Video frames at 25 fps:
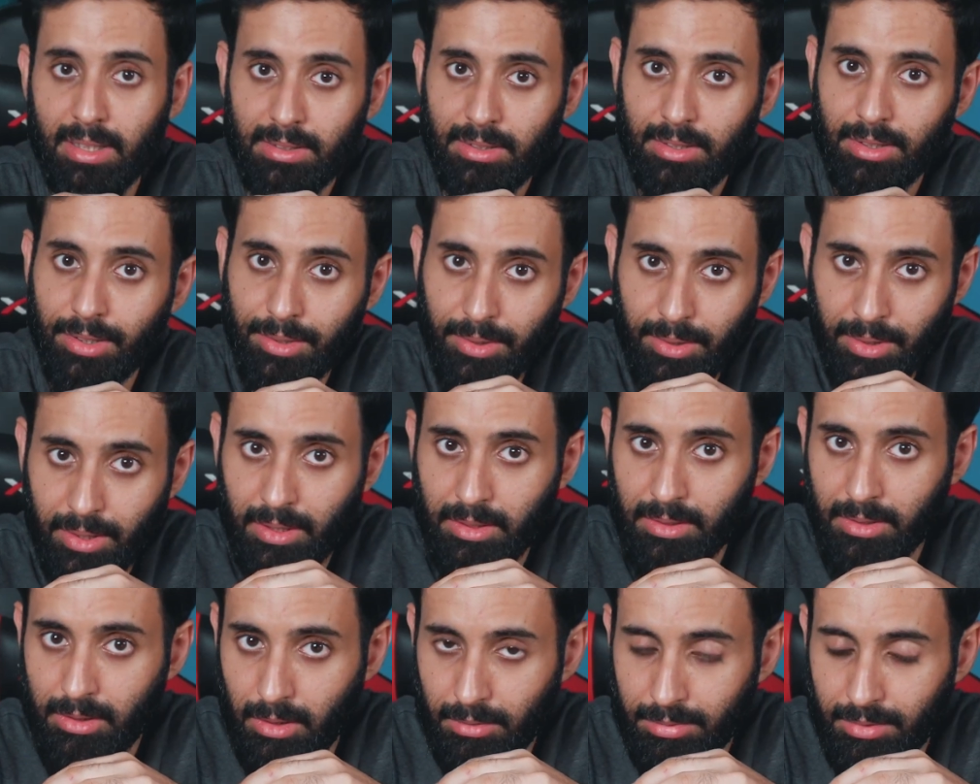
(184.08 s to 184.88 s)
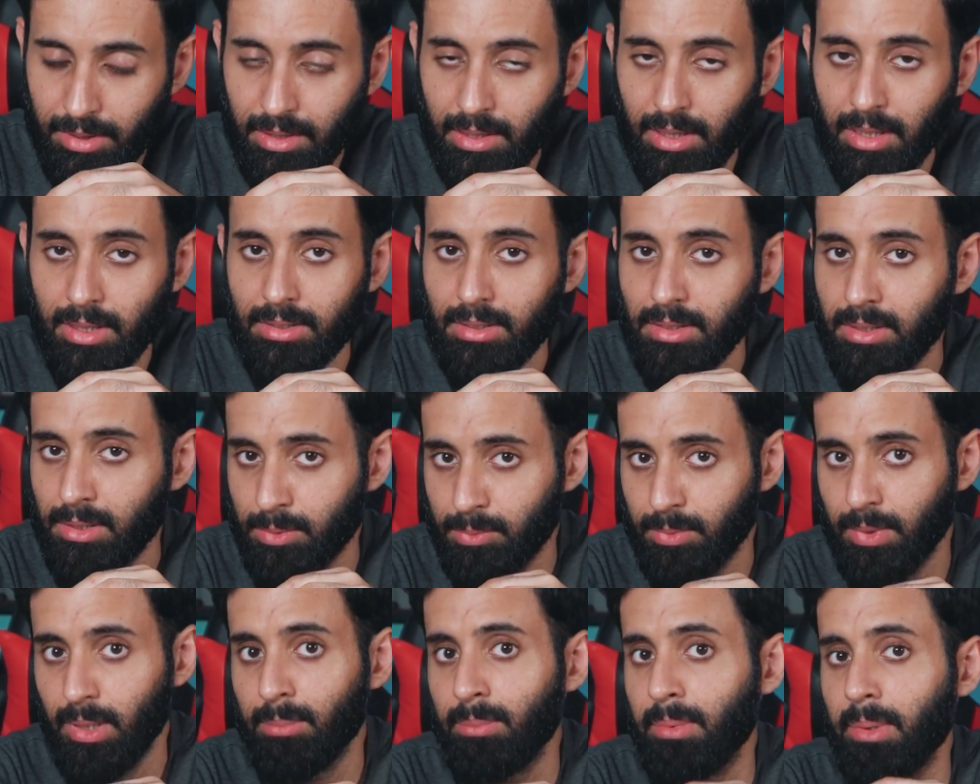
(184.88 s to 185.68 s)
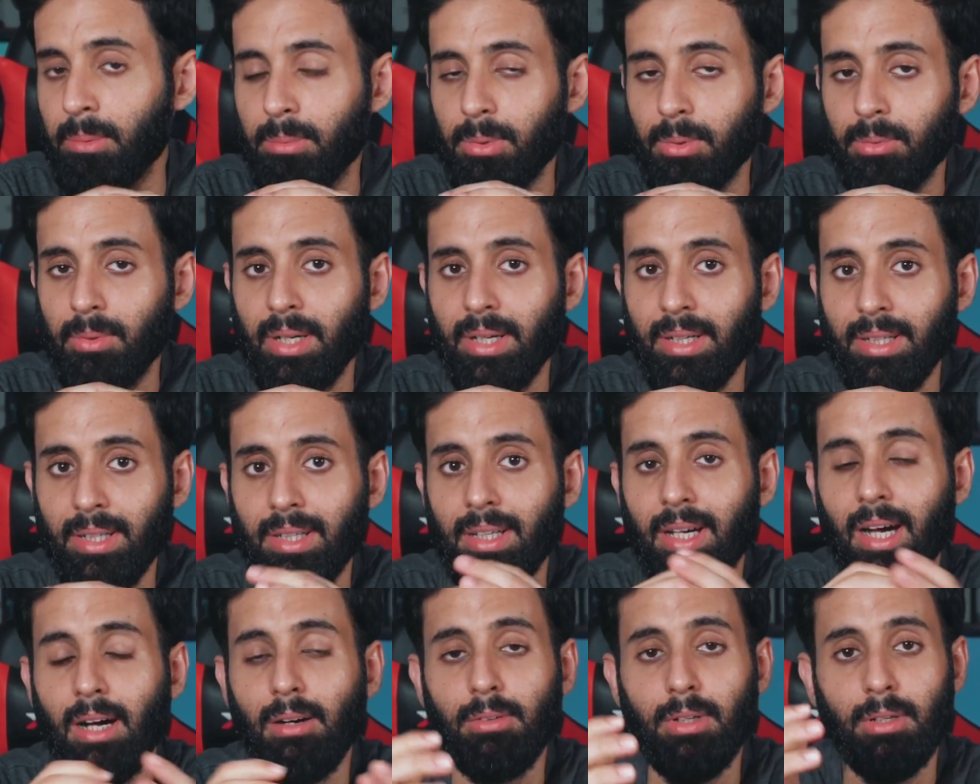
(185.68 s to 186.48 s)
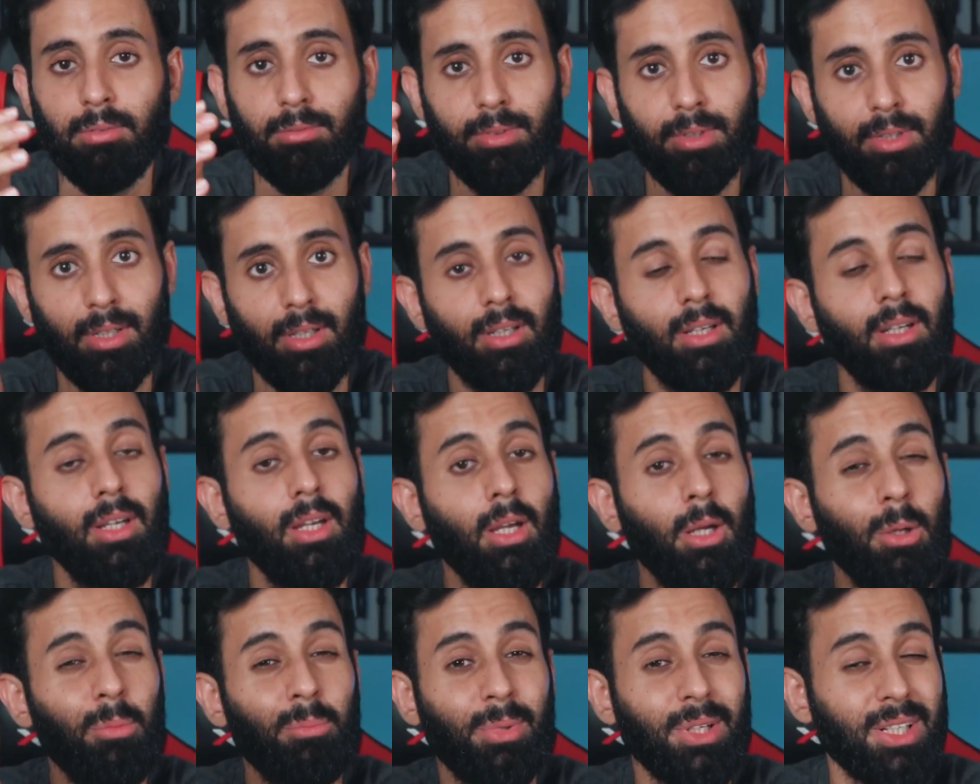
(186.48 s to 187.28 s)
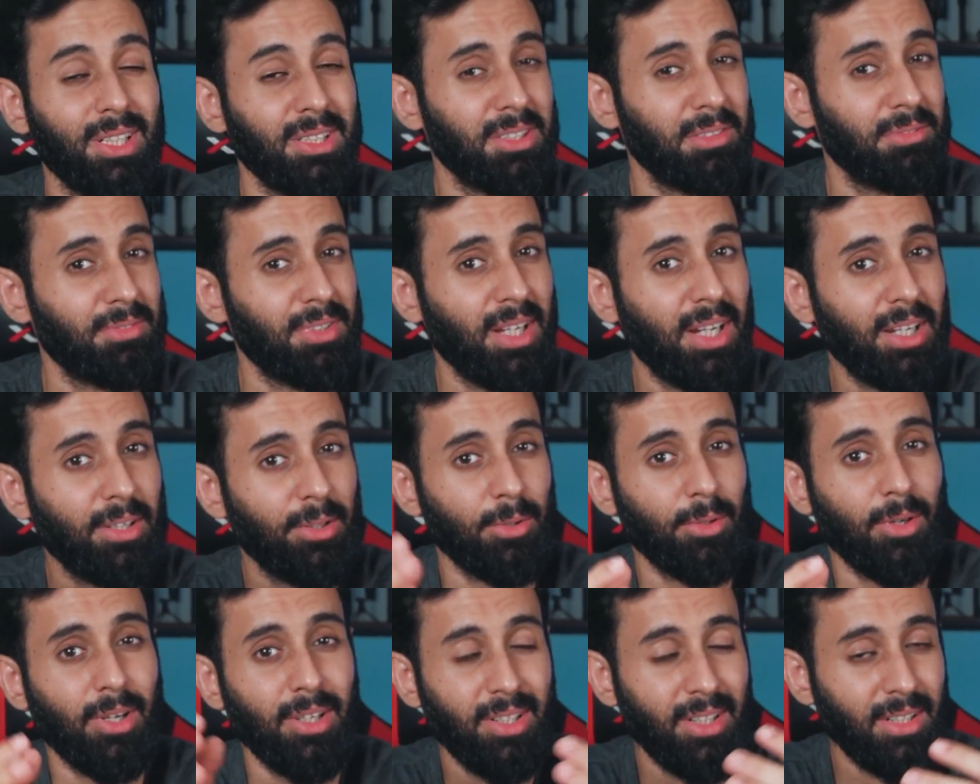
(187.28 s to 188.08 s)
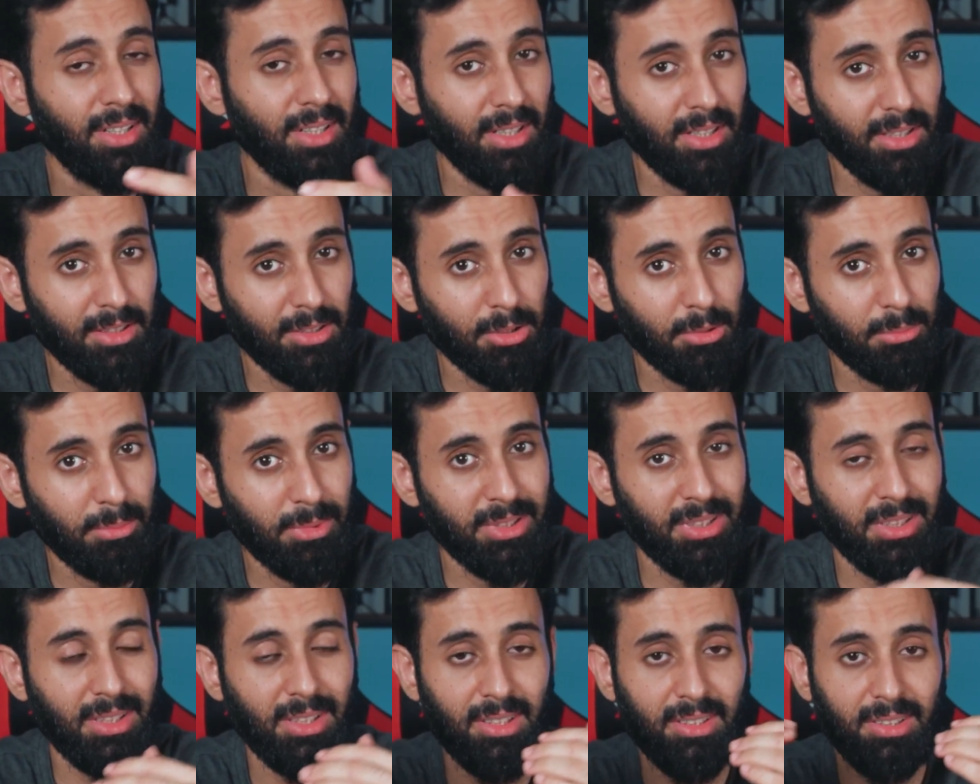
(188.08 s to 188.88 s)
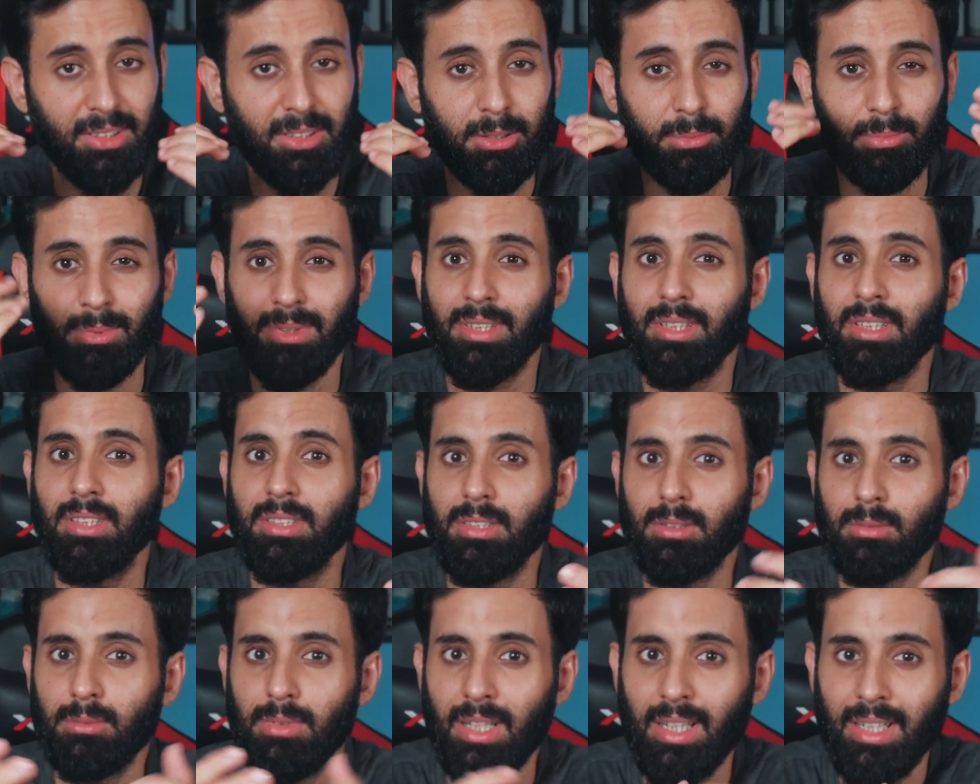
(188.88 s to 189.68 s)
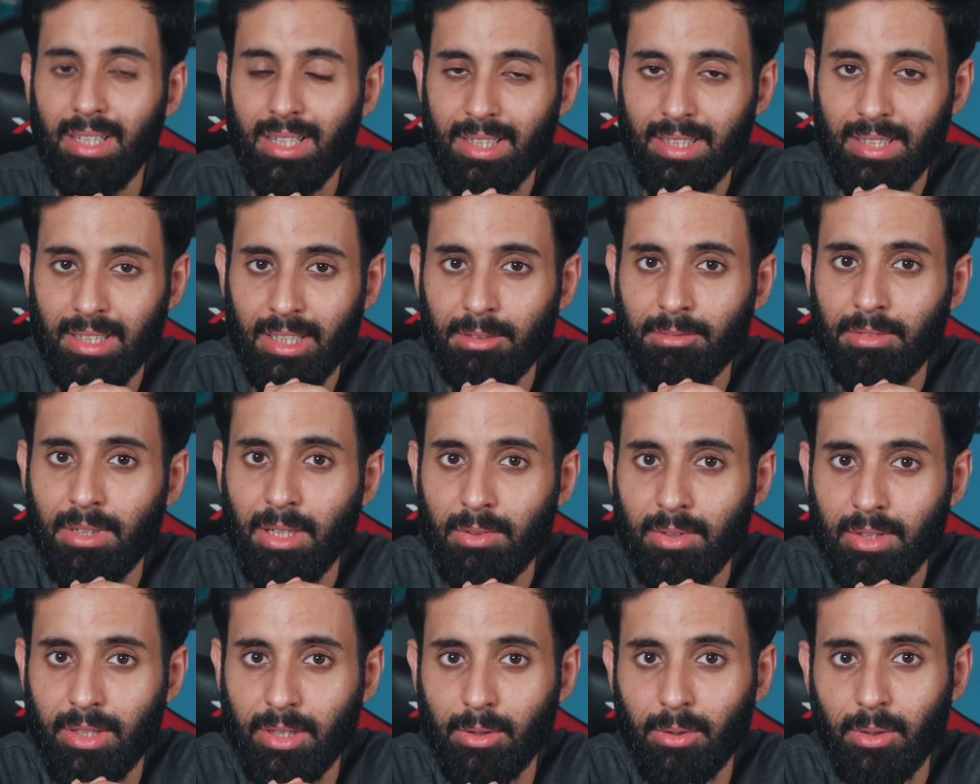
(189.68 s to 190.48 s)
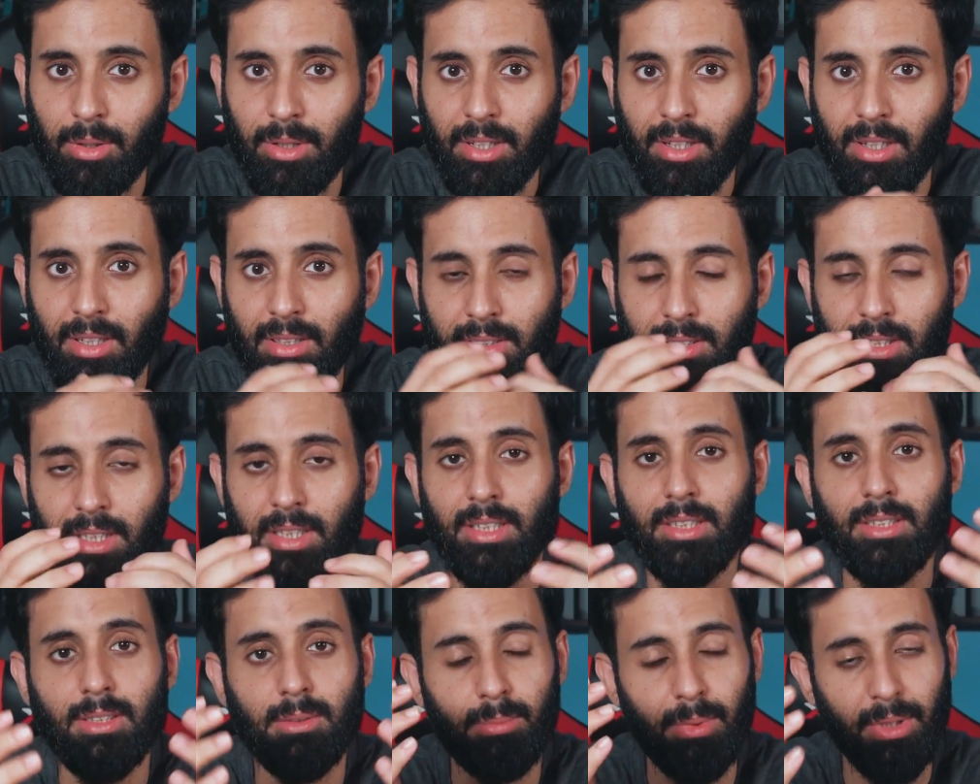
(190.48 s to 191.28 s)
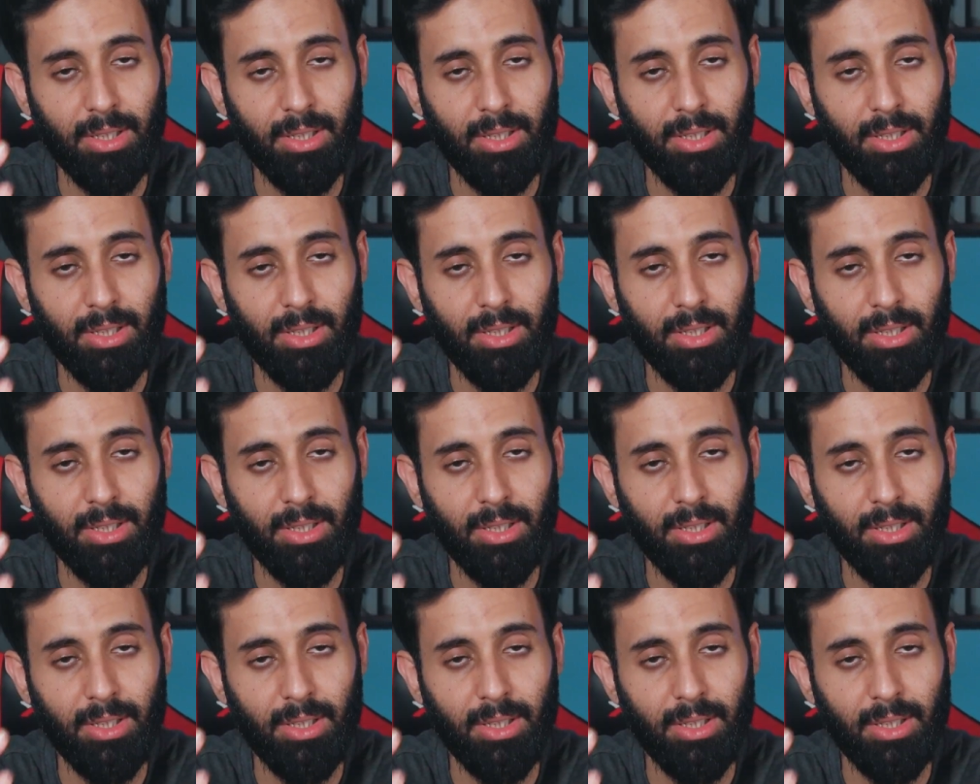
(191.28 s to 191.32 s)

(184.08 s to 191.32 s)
Yes, recordings of the classes will be provided. However, because of that, you're not encouraged to miss classes, but the reason why I give out recordings is